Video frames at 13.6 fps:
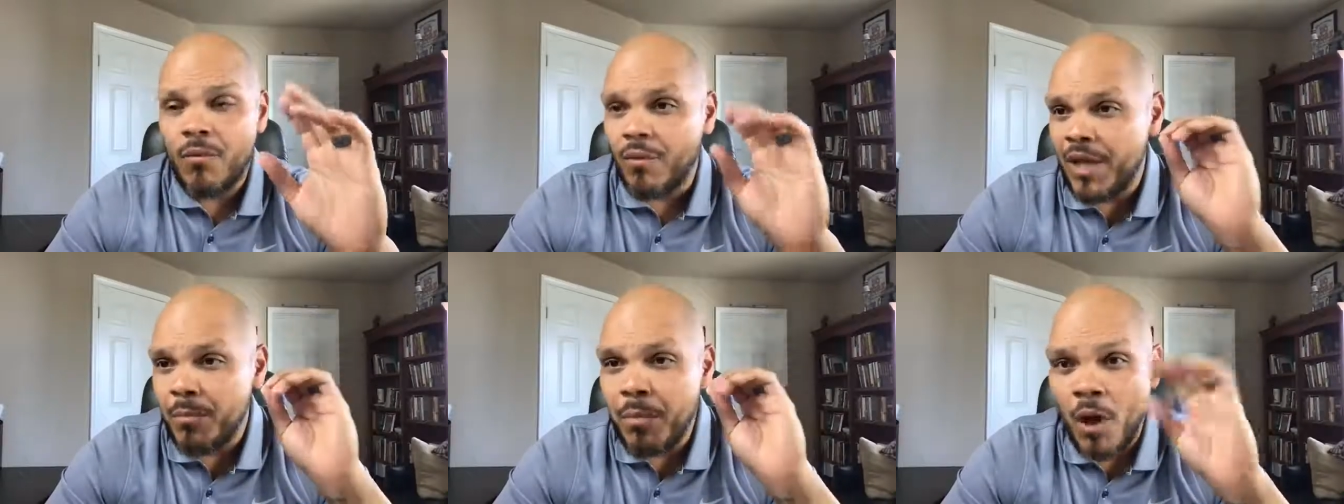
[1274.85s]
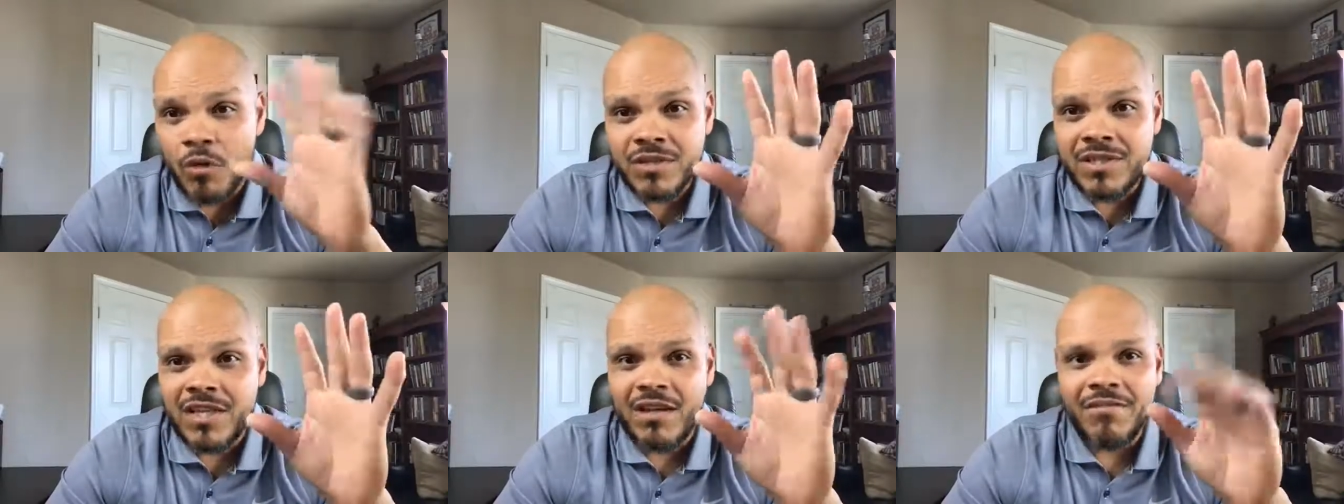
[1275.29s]
When they
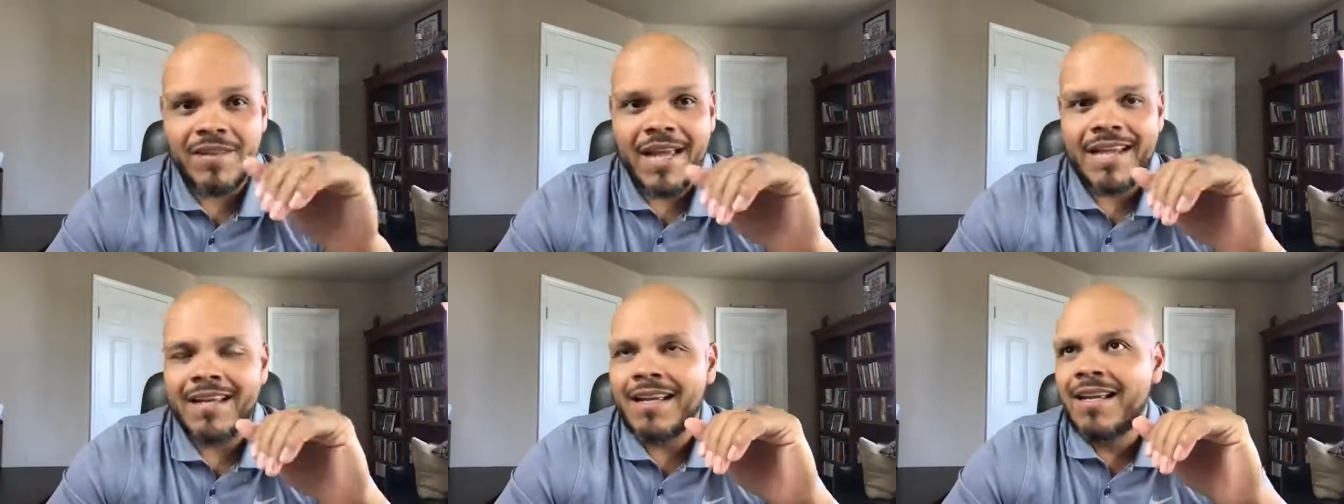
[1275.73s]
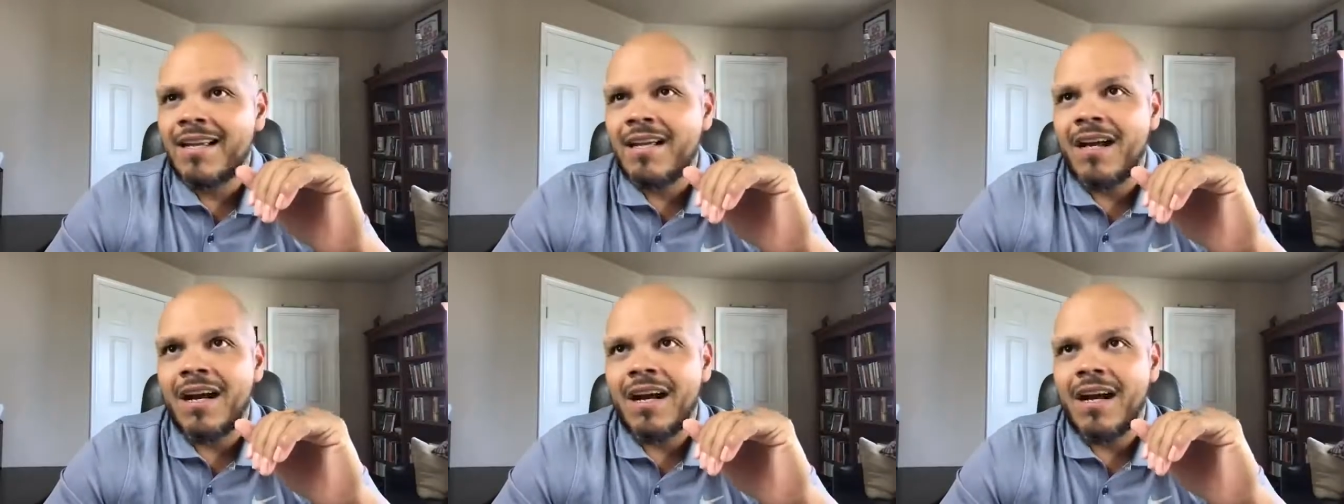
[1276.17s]
post stuff like
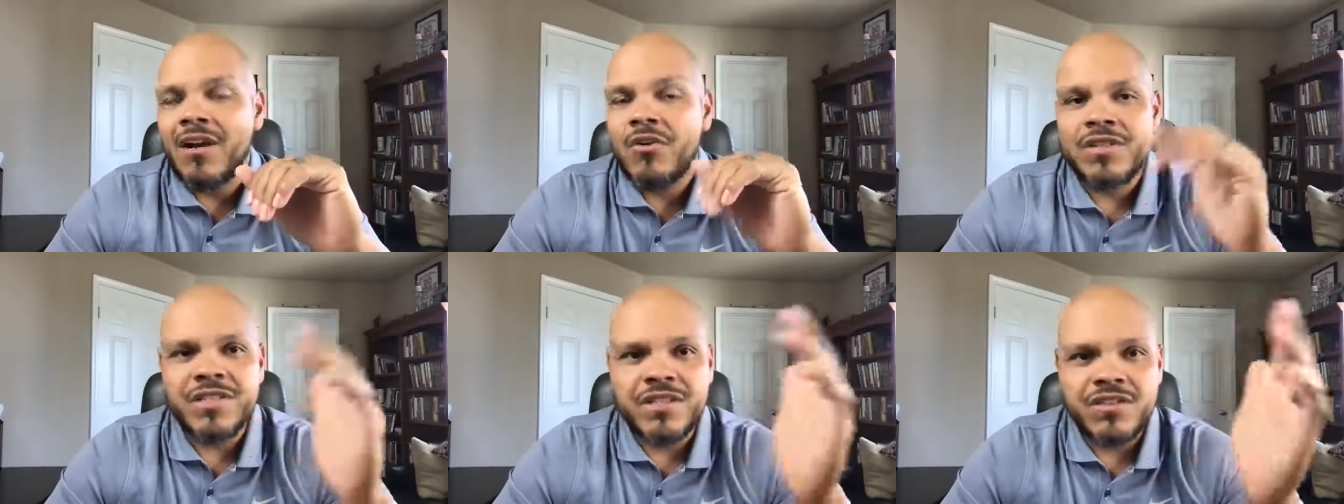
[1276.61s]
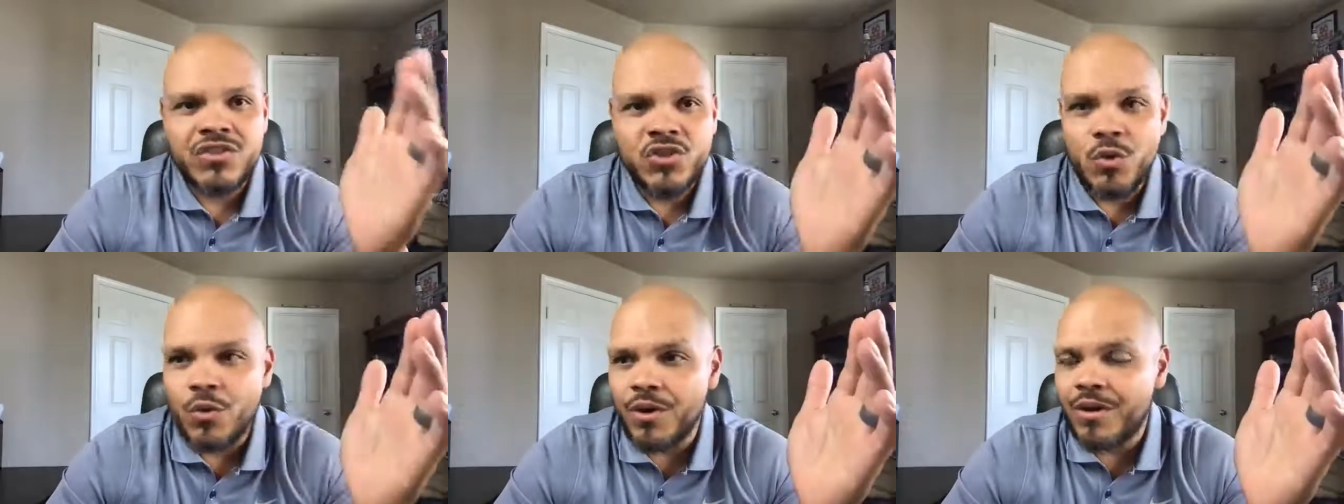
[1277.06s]
uh, Kristen
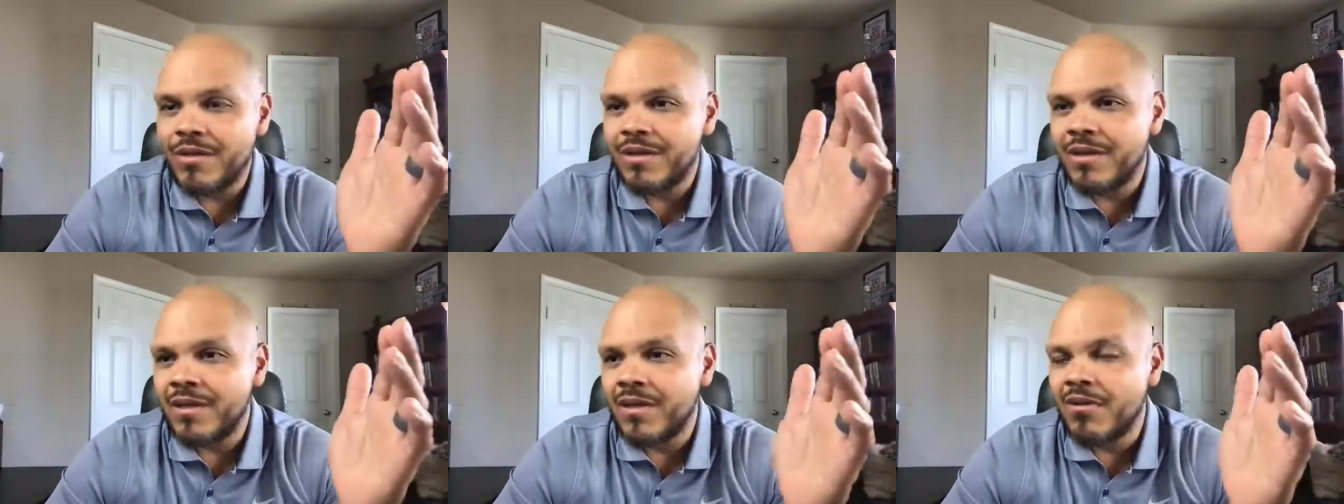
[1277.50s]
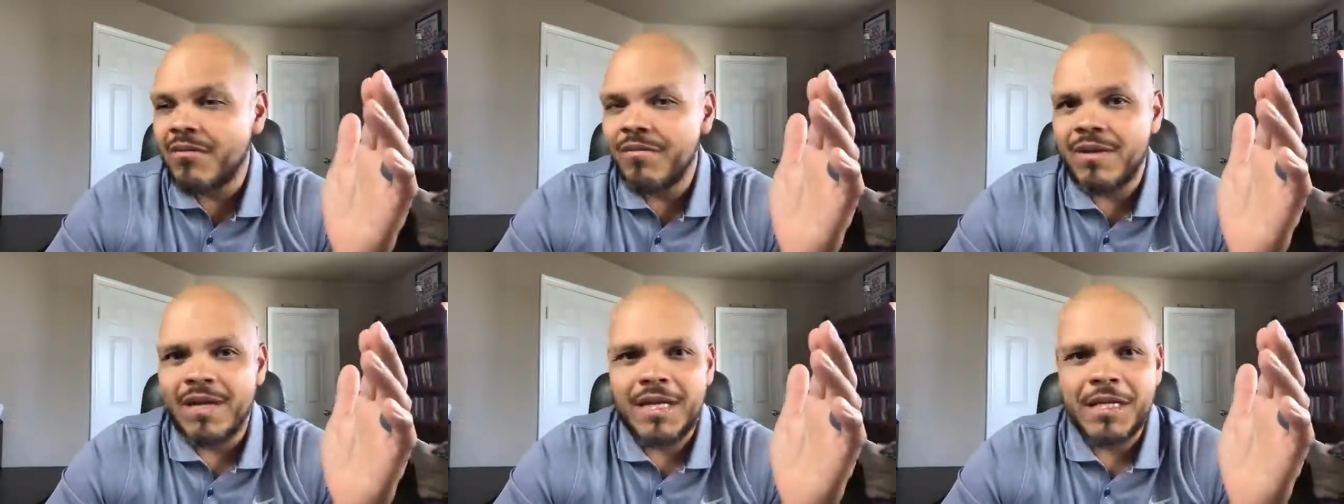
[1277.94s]
Stewart, you know,
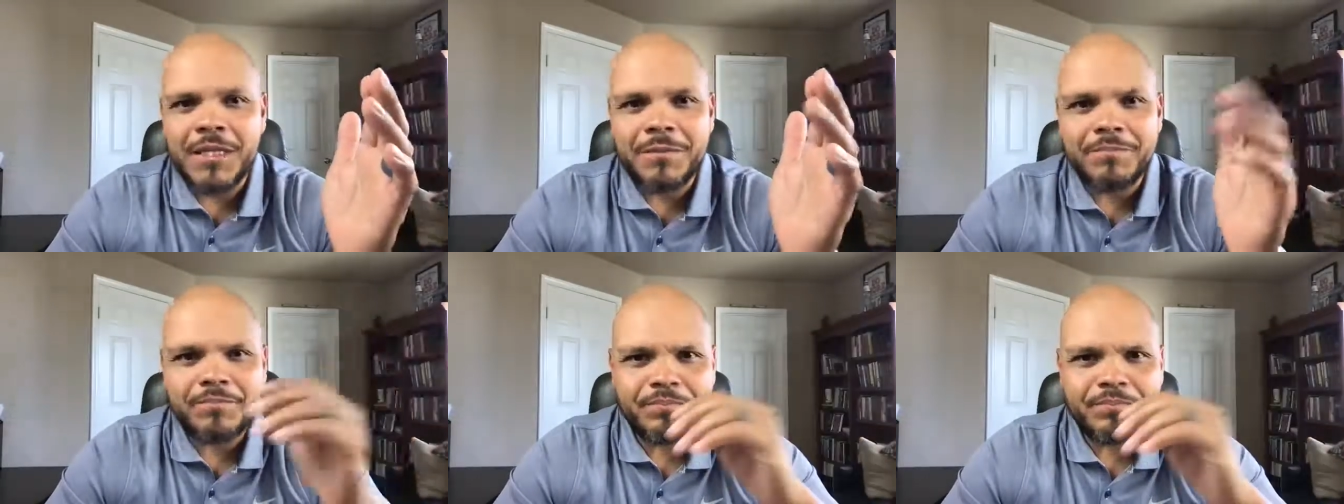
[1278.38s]
um,